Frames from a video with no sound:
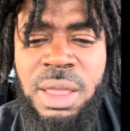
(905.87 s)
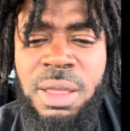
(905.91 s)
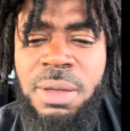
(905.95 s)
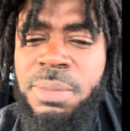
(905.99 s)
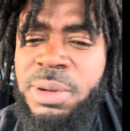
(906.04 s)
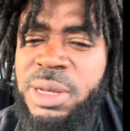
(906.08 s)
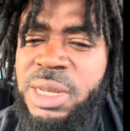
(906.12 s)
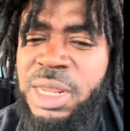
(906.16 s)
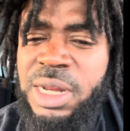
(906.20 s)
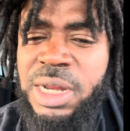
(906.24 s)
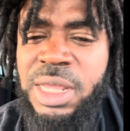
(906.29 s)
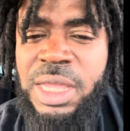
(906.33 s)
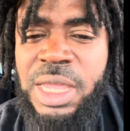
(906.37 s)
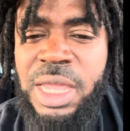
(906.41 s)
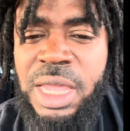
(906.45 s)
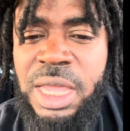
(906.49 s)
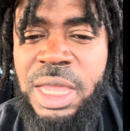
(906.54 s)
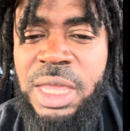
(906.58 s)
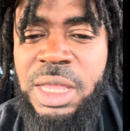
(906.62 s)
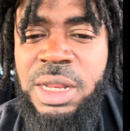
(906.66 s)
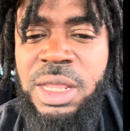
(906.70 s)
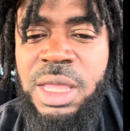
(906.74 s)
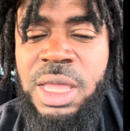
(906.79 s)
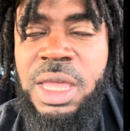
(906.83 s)
But then
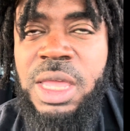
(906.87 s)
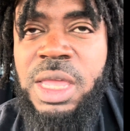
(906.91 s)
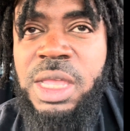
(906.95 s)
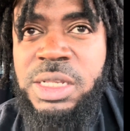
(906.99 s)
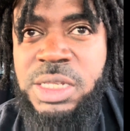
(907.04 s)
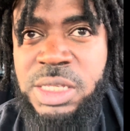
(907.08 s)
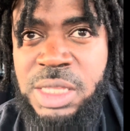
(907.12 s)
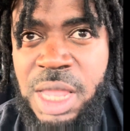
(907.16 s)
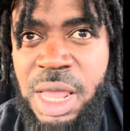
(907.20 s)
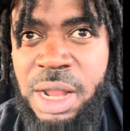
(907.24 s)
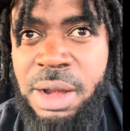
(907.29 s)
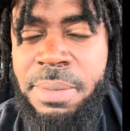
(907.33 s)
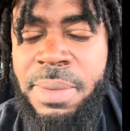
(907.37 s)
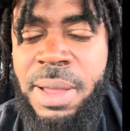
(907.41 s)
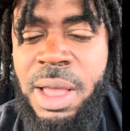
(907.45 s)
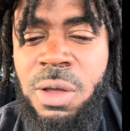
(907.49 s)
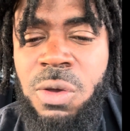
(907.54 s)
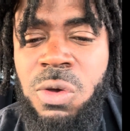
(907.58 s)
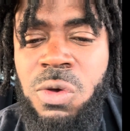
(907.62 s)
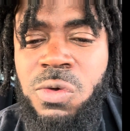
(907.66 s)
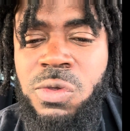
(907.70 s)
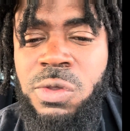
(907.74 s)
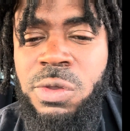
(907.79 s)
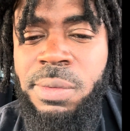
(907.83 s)
again, it's not
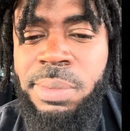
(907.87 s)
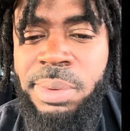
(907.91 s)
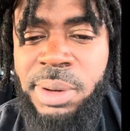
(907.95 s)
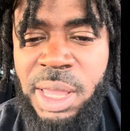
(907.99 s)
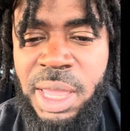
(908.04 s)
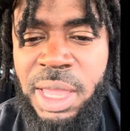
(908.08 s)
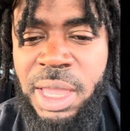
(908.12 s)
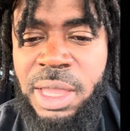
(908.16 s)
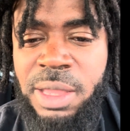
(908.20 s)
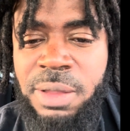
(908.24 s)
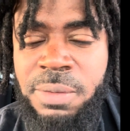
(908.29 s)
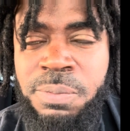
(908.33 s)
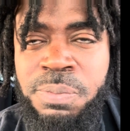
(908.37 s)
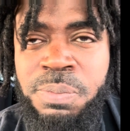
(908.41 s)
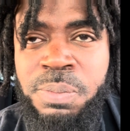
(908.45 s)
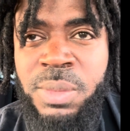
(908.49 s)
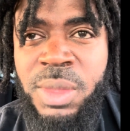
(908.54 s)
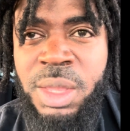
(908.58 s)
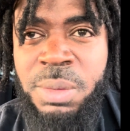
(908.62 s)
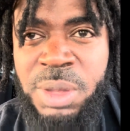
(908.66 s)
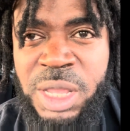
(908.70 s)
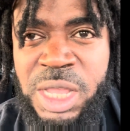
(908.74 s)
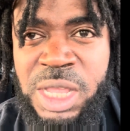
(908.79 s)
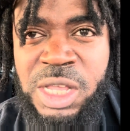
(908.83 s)
about who you played,
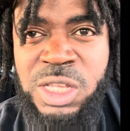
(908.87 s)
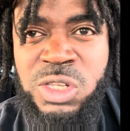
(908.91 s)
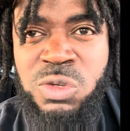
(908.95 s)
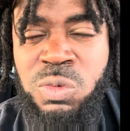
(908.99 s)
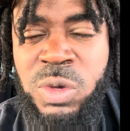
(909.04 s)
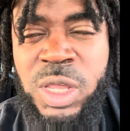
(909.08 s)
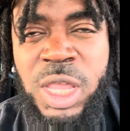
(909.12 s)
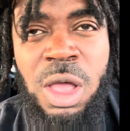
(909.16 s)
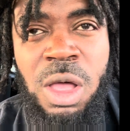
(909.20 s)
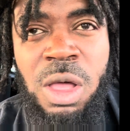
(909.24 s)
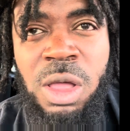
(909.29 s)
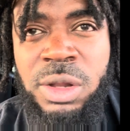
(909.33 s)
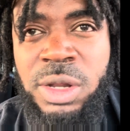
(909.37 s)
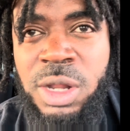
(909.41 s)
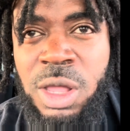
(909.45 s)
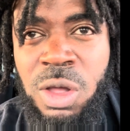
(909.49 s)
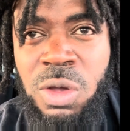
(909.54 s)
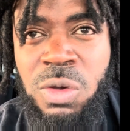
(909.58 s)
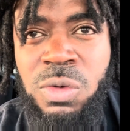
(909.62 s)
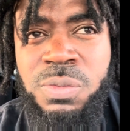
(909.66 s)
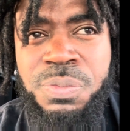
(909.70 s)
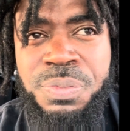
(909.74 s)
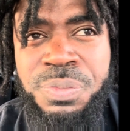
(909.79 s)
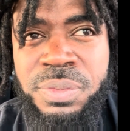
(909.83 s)
because we all know